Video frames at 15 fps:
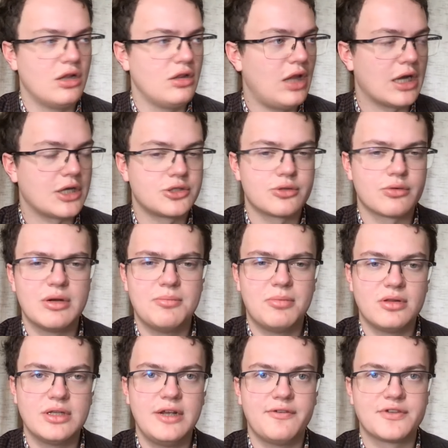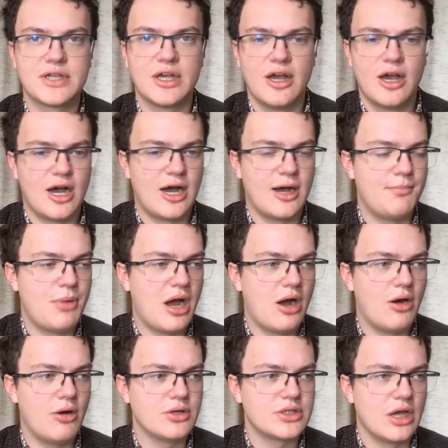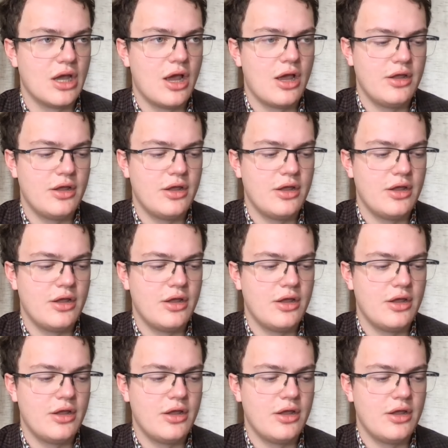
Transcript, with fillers: Luxury beliefs about,